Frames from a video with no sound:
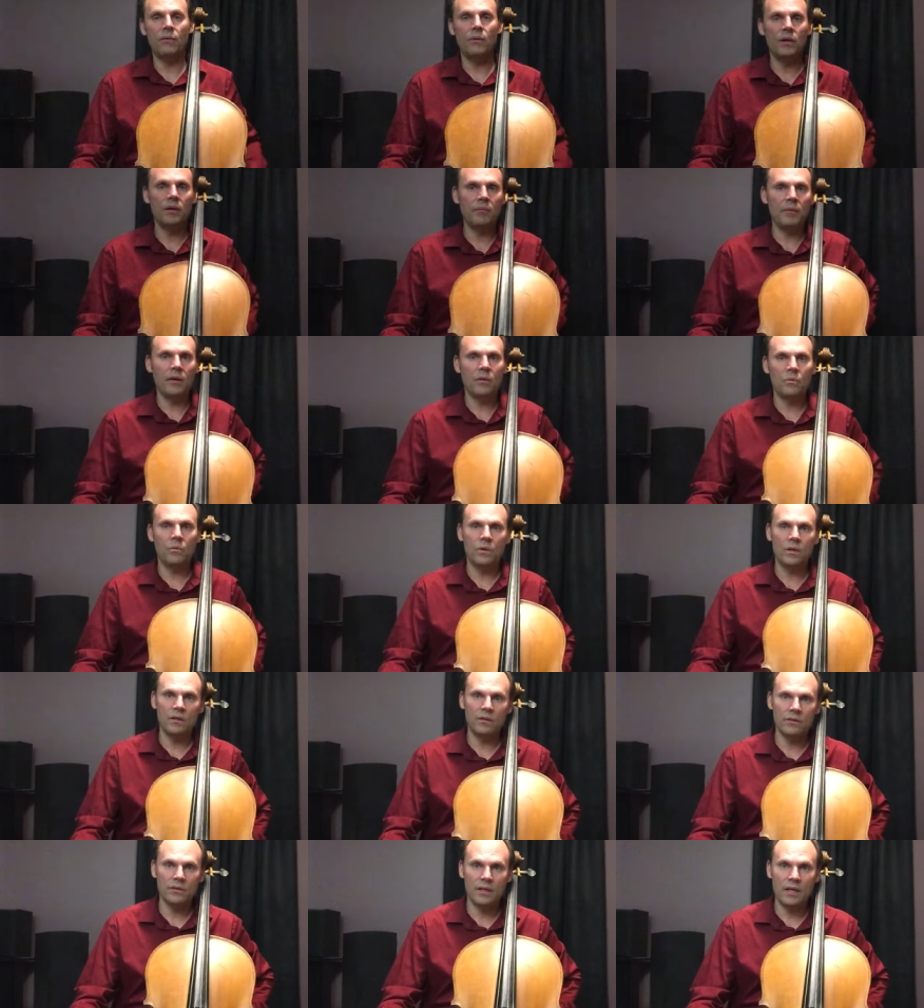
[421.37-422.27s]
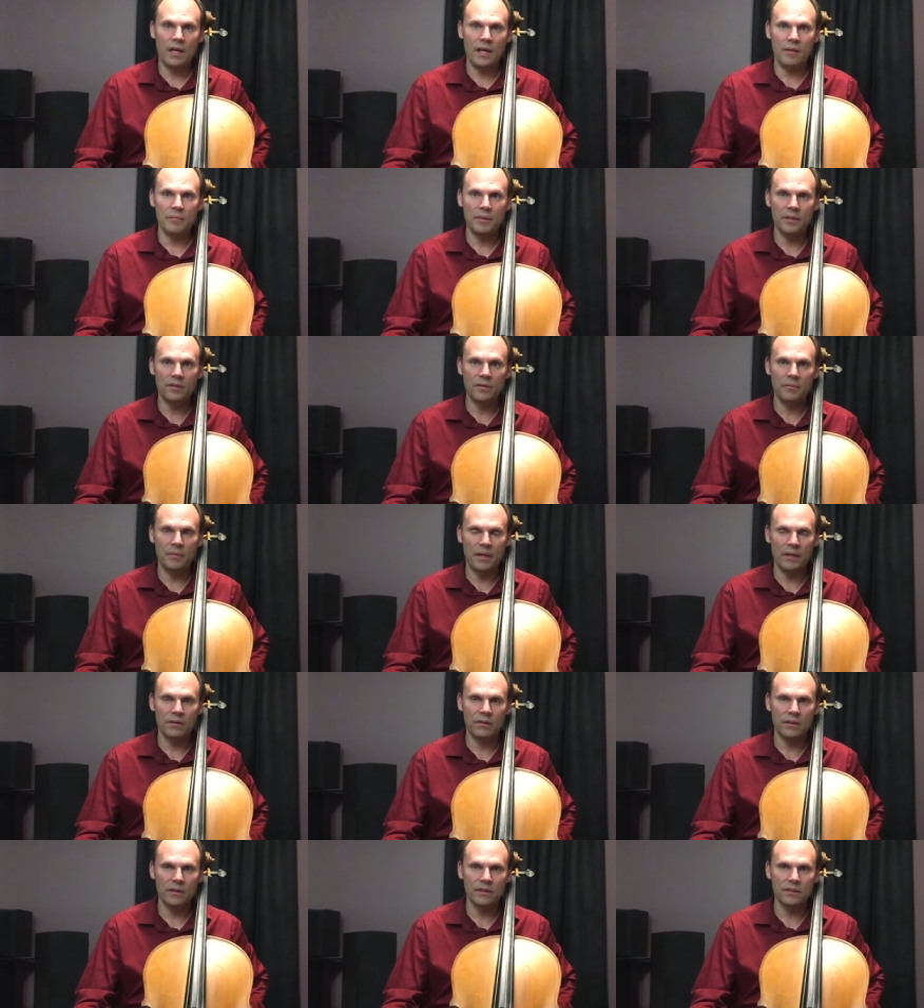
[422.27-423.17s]
I want to make one other comment
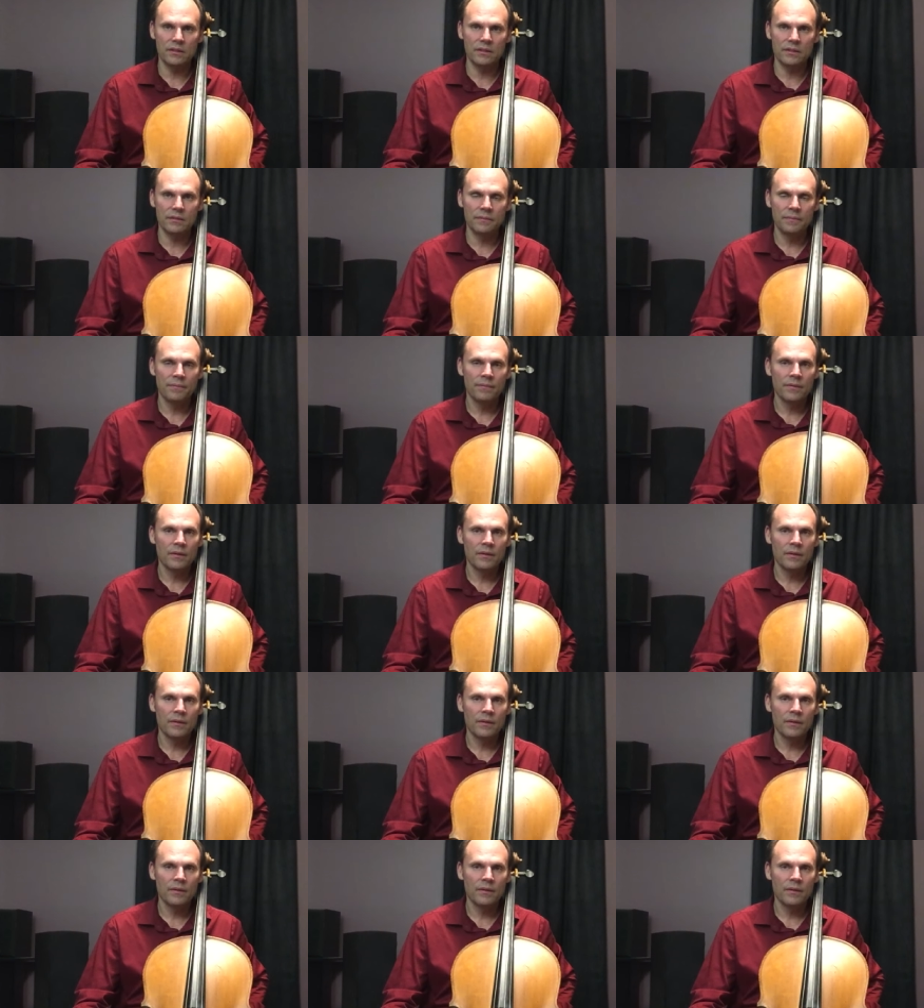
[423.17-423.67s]
about this.